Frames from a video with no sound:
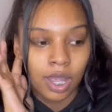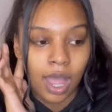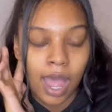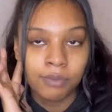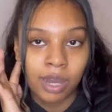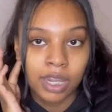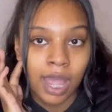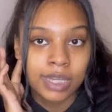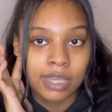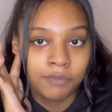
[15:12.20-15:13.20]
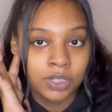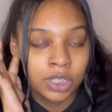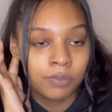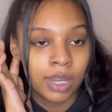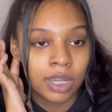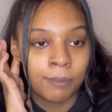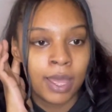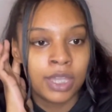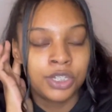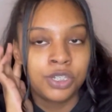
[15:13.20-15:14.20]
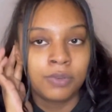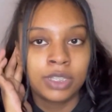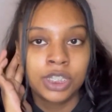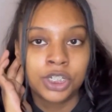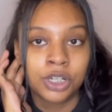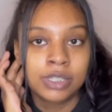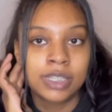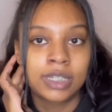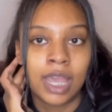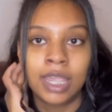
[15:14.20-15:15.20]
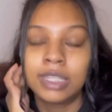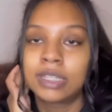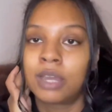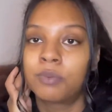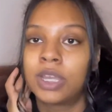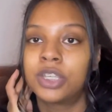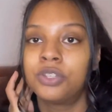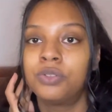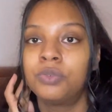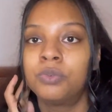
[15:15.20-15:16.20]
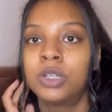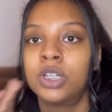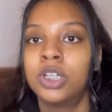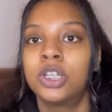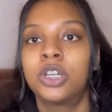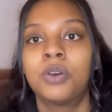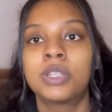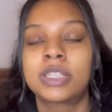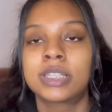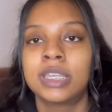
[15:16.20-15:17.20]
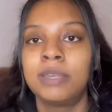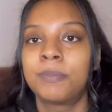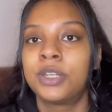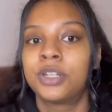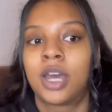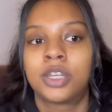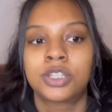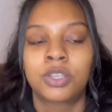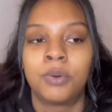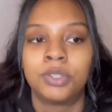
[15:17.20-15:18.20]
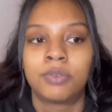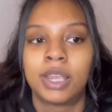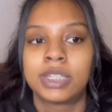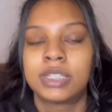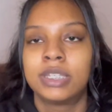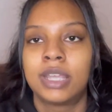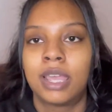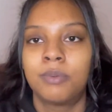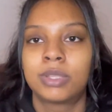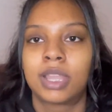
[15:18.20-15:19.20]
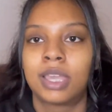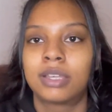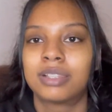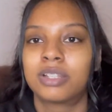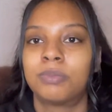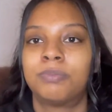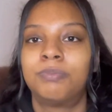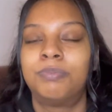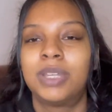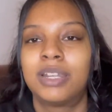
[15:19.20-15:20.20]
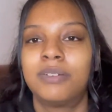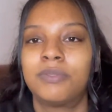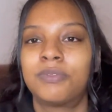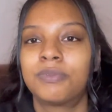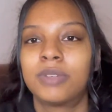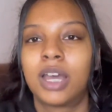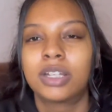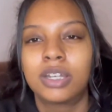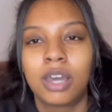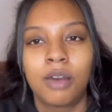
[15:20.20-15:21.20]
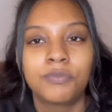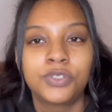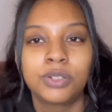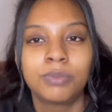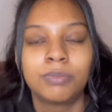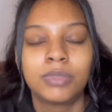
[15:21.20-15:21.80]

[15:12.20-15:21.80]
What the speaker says: I definitely recommend doing the turns at night. That way you go to sleep and you're not just going the rest of the day with like a little bit of uncomfortable,